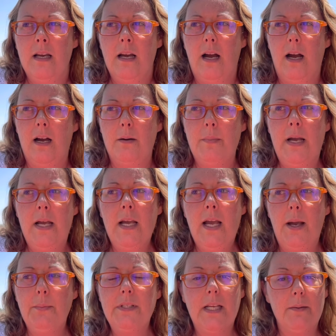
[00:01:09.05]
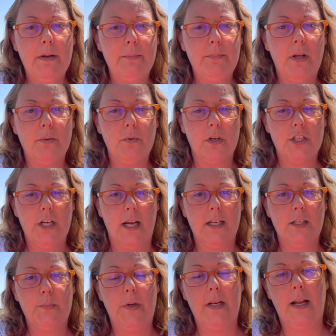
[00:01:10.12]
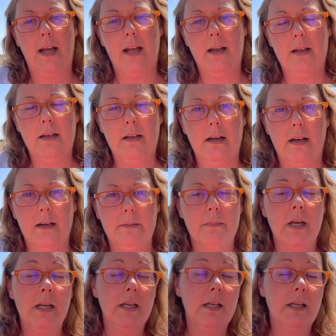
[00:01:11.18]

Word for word: Um, I was getting my blood work checked, but not um,